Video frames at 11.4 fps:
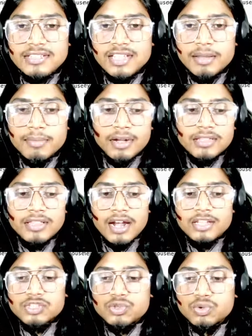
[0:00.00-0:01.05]
element, that
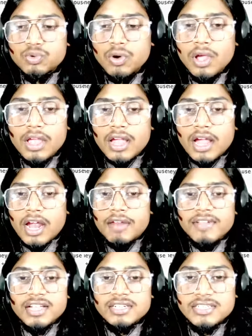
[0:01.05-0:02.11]
is 2, and we
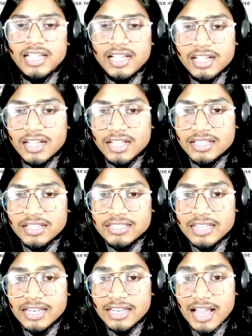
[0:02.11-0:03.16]
can take
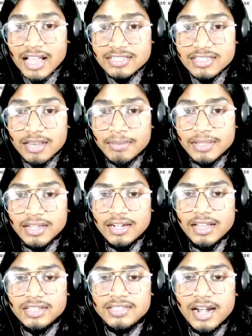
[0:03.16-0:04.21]
this last element
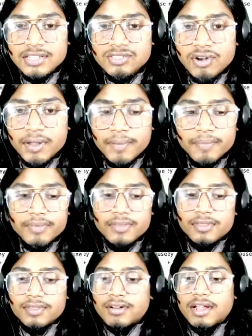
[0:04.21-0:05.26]
index, that is 3,
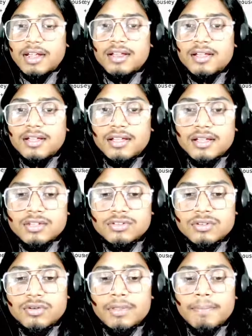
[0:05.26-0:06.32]
right?
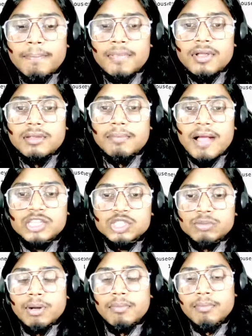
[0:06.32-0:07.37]
So the
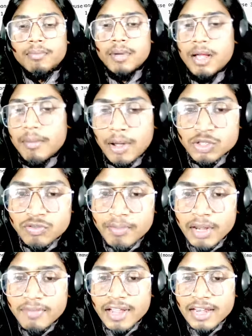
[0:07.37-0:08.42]
maximum amount of
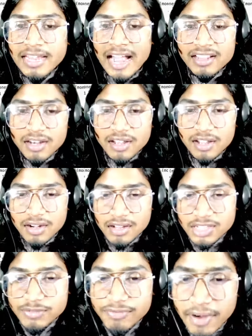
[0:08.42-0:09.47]
money we can gather here
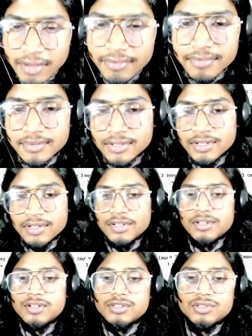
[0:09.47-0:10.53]
is 5.
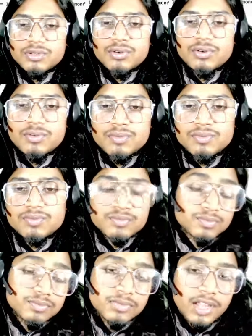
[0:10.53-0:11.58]
So
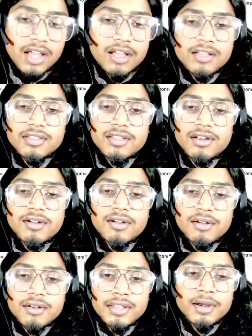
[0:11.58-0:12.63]
yeah,
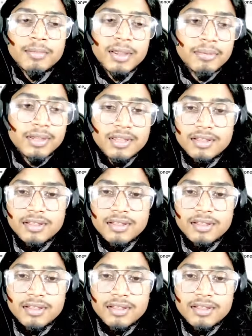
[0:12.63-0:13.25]
there may be